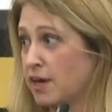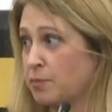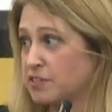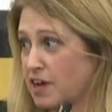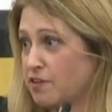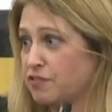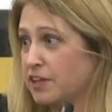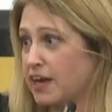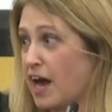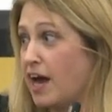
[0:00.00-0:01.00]
because I feel
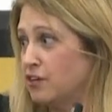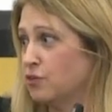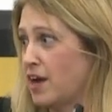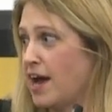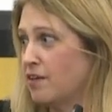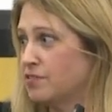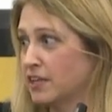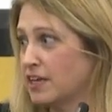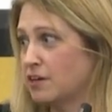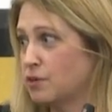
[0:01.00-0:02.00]
like I don't have the
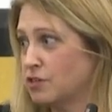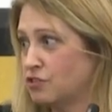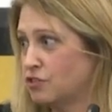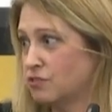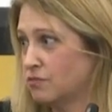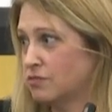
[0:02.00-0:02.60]
language